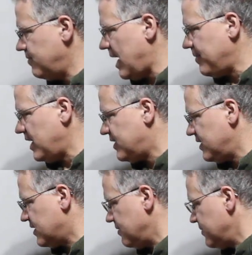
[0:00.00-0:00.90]
man made
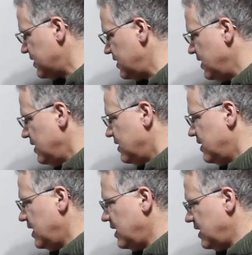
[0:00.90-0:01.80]
systems,
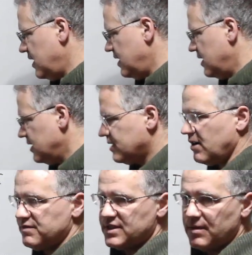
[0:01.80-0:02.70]
the
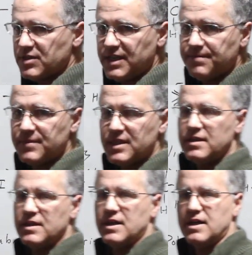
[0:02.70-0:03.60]
self assembly
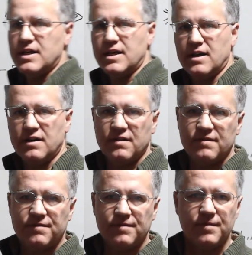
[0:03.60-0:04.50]
uh,
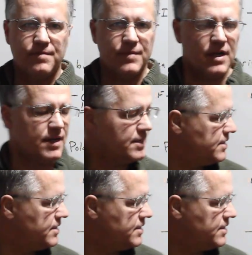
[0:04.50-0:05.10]
of uh,